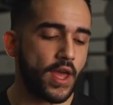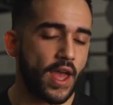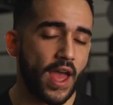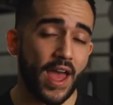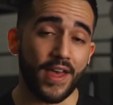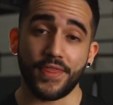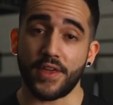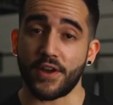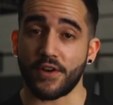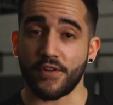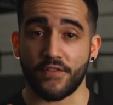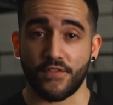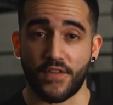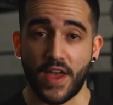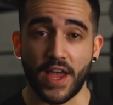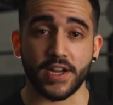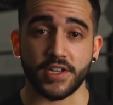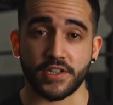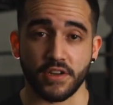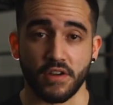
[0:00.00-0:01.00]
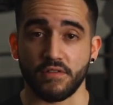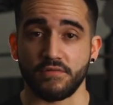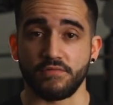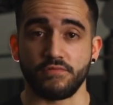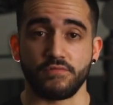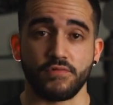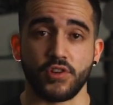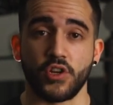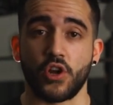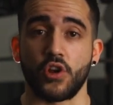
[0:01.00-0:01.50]
and their effect
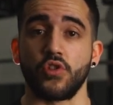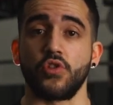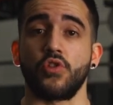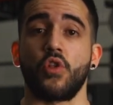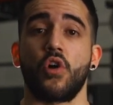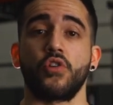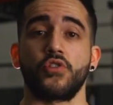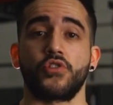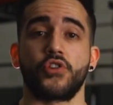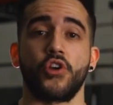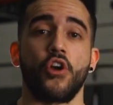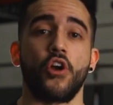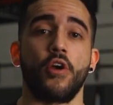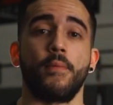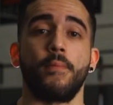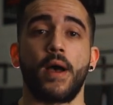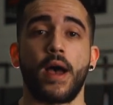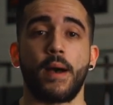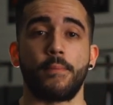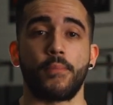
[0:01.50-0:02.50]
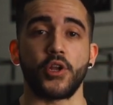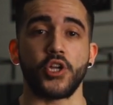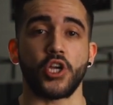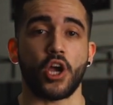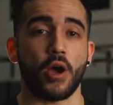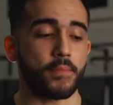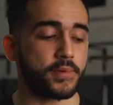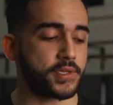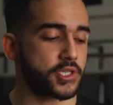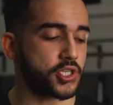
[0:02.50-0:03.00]
on, you know, long-term body
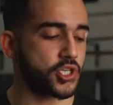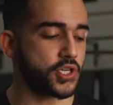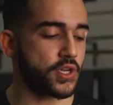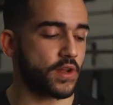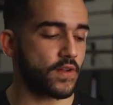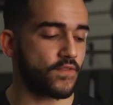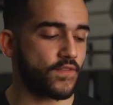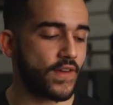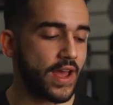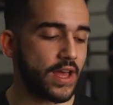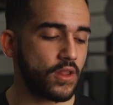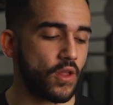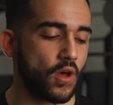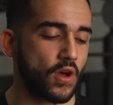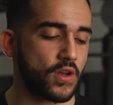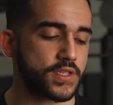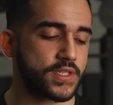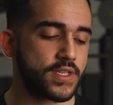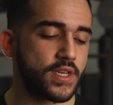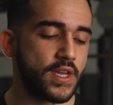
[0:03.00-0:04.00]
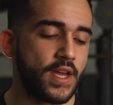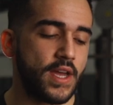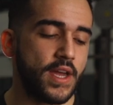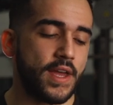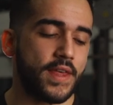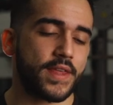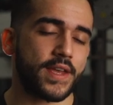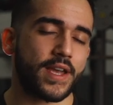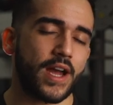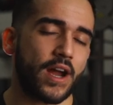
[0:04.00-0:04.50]
composition and fat loss,
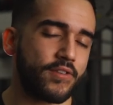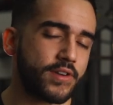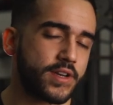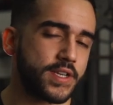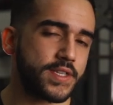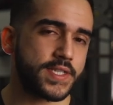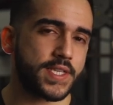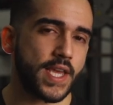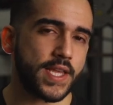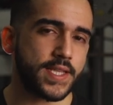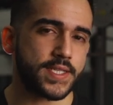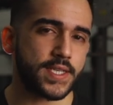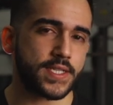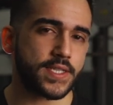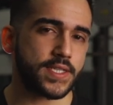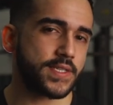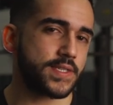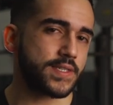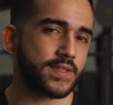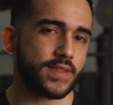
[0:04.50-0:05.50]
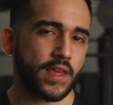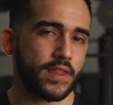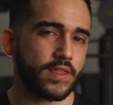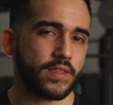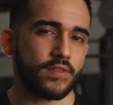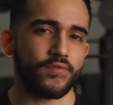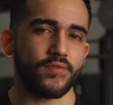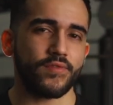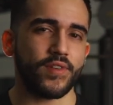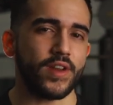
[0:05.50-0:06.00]
the current consensus is that
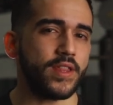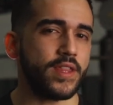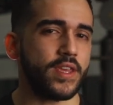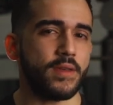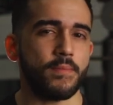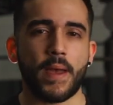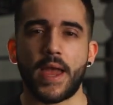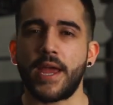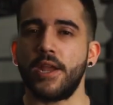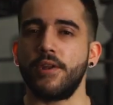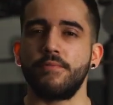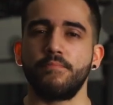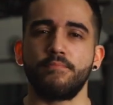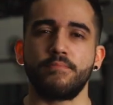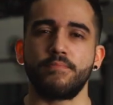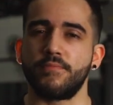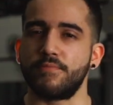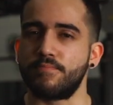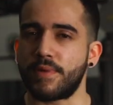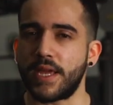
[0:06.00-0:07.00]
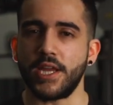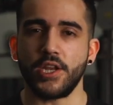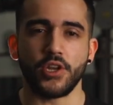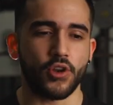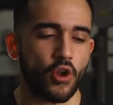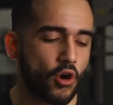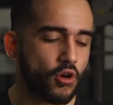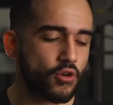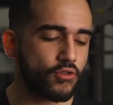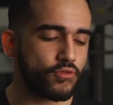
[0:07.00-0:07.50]
there really may be
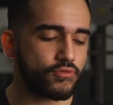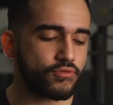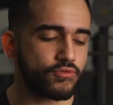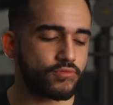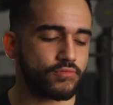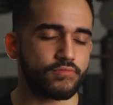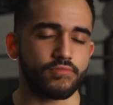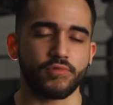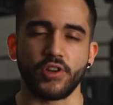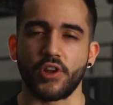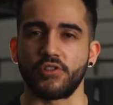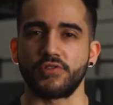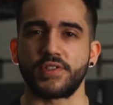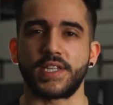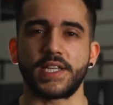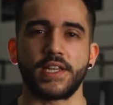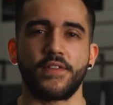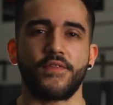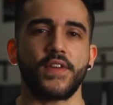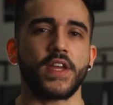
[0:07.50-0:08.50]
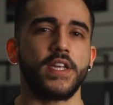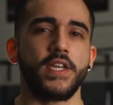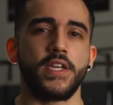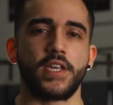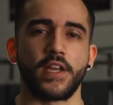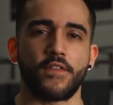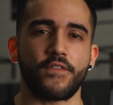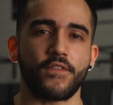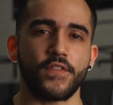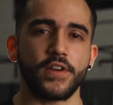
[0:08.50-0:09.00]
no, you know, significant
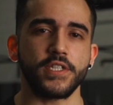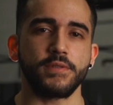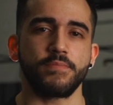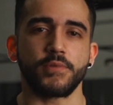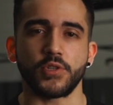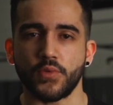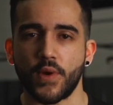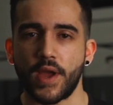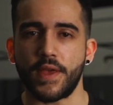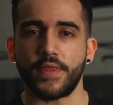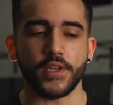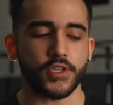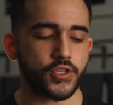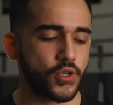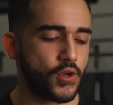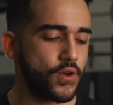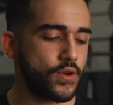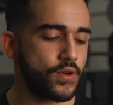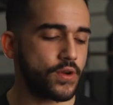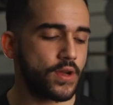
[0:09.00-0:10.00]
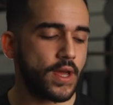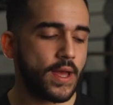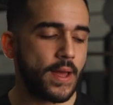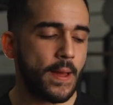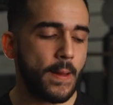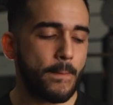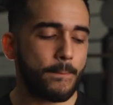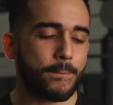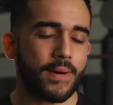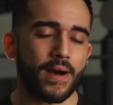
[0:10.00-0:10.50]
difference between the two,
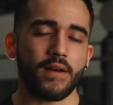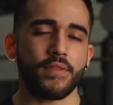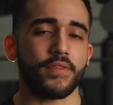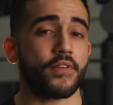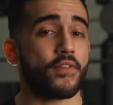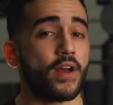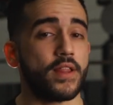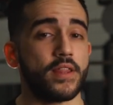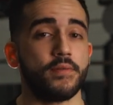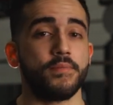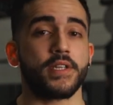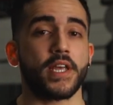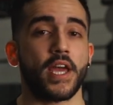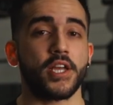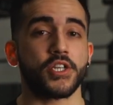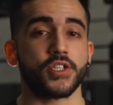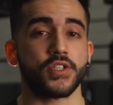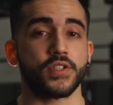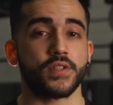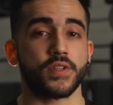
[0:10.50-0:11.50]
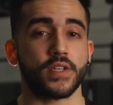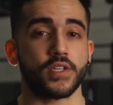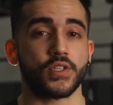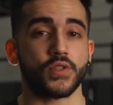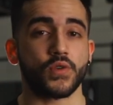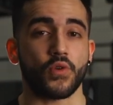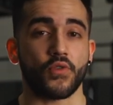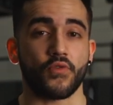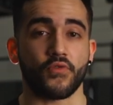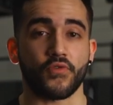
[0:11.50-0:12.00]
but there are limitations to this
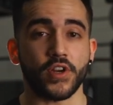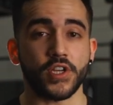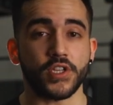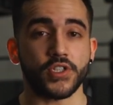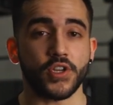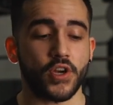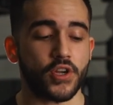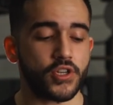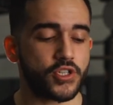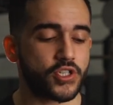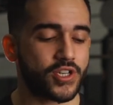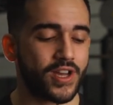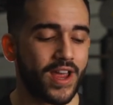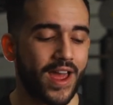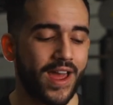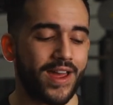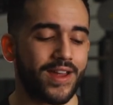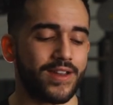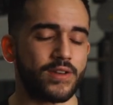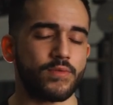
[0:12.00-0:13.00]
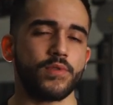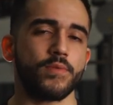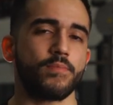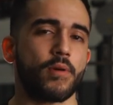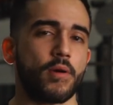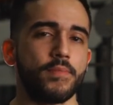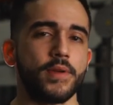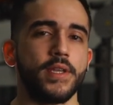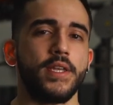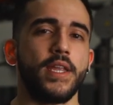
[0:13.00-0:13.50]
sort of research, and we
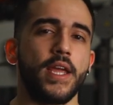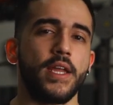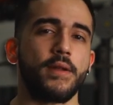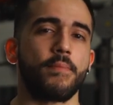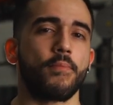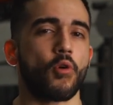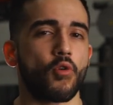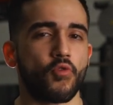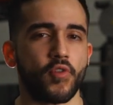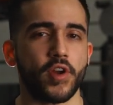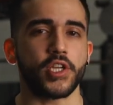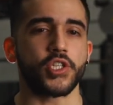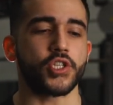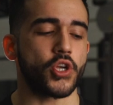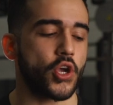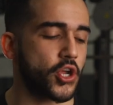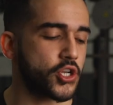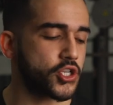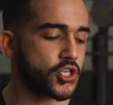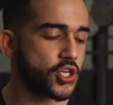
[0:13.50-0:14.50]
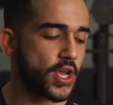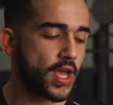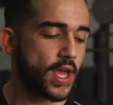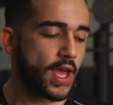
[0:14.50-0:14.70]
probably need more research